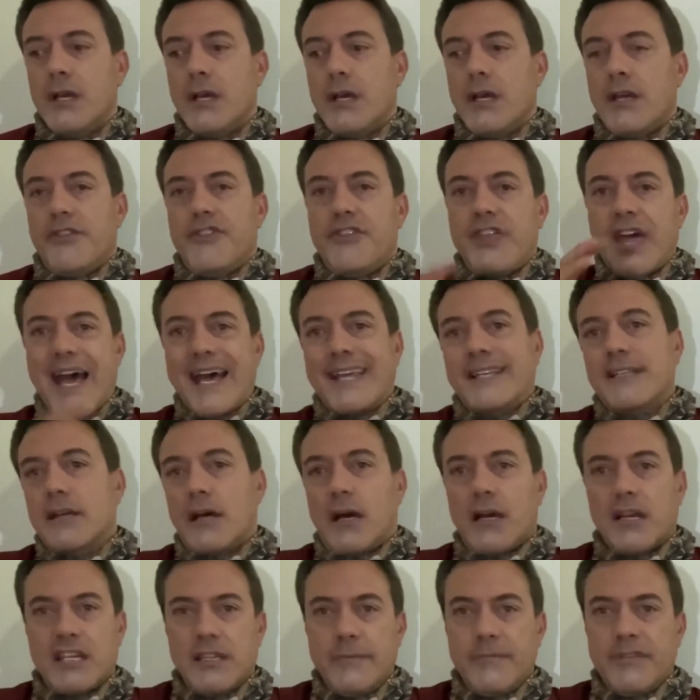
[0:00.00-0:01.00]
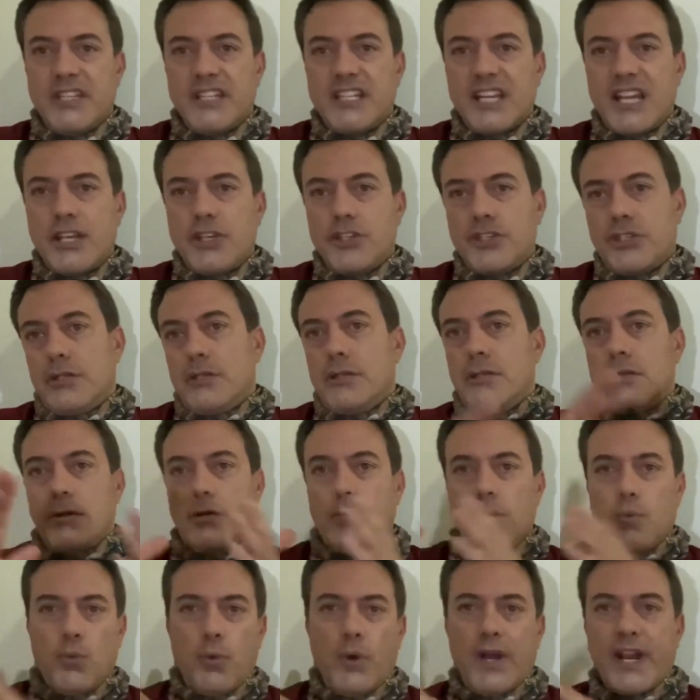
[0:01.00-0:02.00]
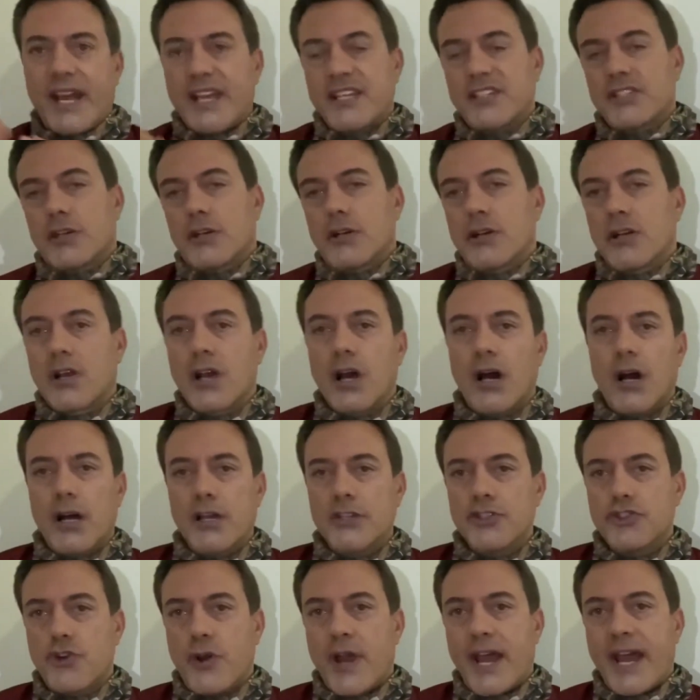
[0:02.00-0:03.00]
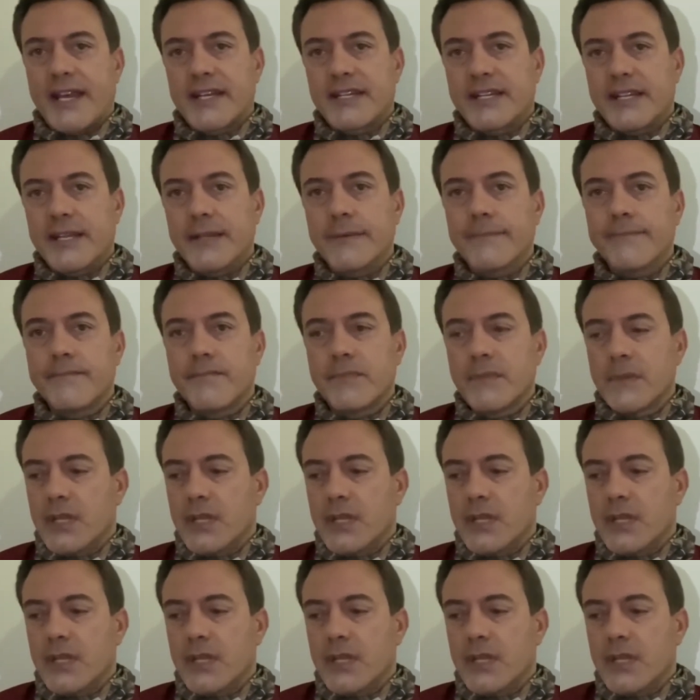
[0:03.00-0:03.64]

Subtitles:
That documentation, when I started contracting,